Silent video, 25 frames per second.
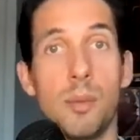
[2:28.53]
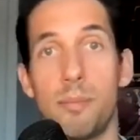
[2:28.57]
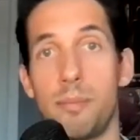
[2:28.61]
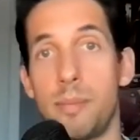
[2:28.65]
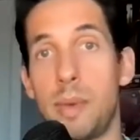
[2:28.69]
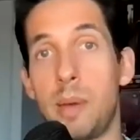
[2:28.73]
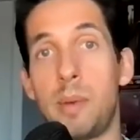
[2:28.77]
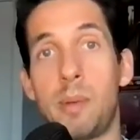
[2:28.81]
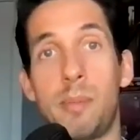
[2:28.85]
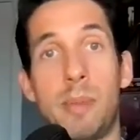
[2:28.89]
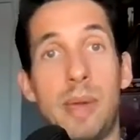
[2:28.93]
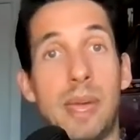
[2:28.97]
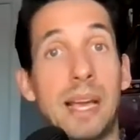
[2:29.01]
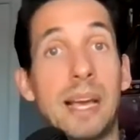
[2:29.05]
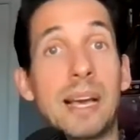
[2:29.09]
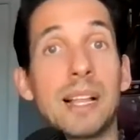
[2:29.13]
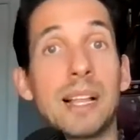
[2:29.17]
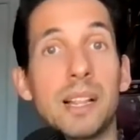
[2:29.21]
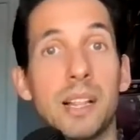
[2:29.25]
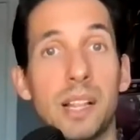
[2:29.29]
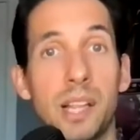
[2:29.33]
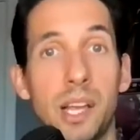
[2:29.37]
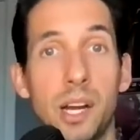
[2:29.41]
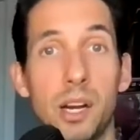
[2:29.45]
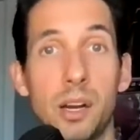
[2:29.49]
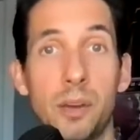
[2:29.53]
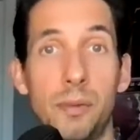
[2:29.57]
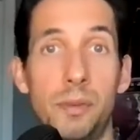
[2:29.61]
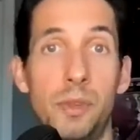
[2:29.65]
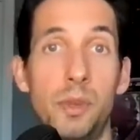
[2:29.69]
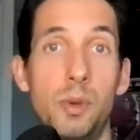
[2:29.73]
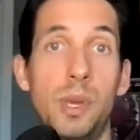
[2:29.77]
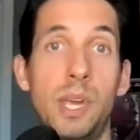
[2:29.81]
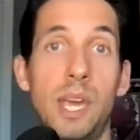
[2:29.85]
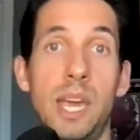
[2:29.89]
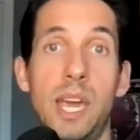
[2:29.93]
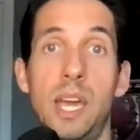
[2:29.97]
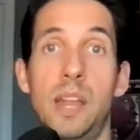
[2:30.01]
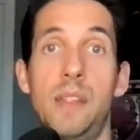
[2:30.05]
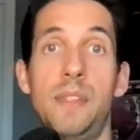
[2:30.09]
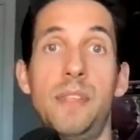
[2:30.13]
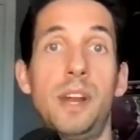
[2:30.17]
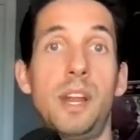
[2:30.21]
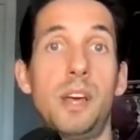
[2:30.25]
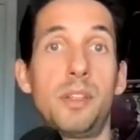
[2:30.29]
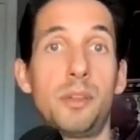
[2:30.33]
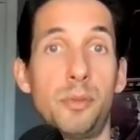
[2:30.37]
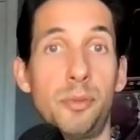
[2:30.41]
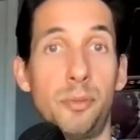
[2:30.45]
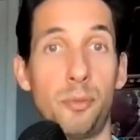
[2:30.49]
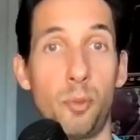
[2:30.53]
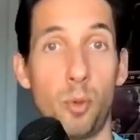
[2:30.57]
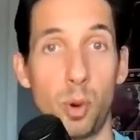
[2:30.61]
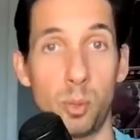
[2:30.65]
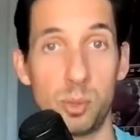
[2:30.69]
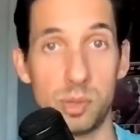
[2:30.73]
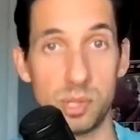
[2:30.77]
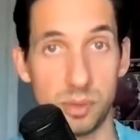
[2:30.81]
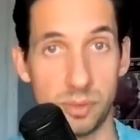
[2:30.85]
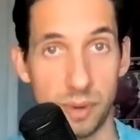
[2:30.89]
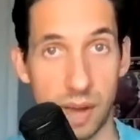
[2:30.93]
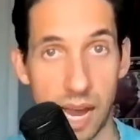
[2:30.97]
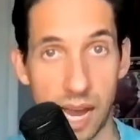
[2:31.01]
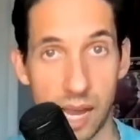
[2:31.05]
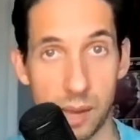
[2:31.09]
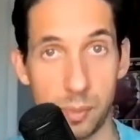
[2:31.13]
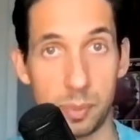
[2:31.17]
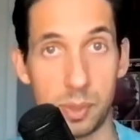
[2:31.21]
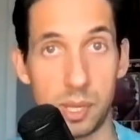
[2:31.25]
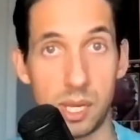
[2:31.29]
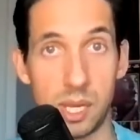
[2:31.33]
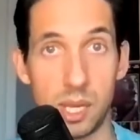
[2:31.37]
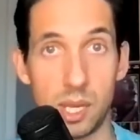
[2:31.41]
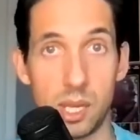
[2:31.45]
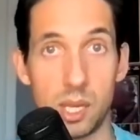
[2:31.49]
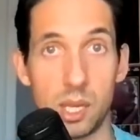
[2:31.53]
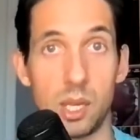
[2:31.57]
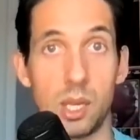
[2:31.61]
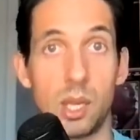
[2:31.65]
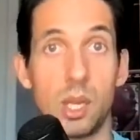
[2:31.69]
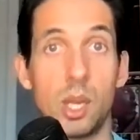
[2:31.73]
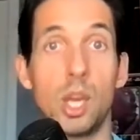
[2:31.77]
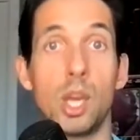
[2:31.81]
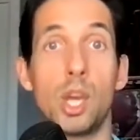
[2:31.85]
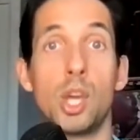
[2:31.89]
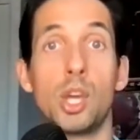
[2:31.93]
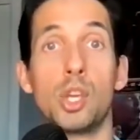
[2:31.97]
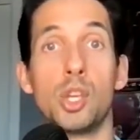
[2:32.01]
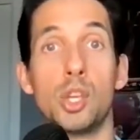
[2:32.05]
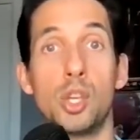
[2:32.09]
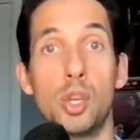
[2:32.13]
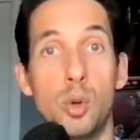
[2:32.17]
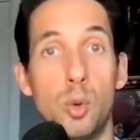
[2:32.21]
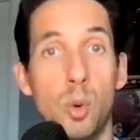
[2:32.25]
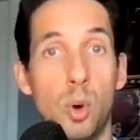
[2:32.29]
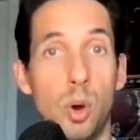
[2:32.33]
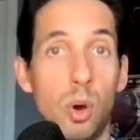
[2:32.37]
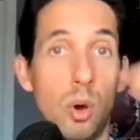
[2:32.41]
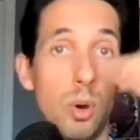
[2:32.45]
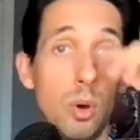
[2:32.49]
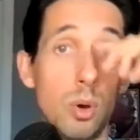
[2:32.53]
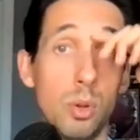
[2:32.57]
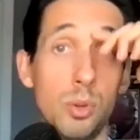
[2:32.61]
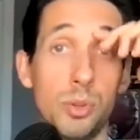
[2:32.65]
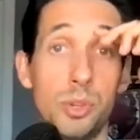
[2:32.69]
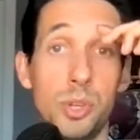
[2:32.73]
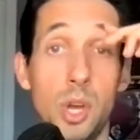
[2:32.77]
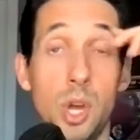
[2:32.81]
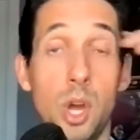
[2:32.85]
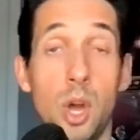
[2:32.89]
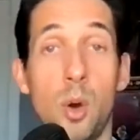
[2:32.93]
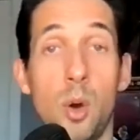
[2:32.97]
maybe make clear if you can that other forms of IP you hold.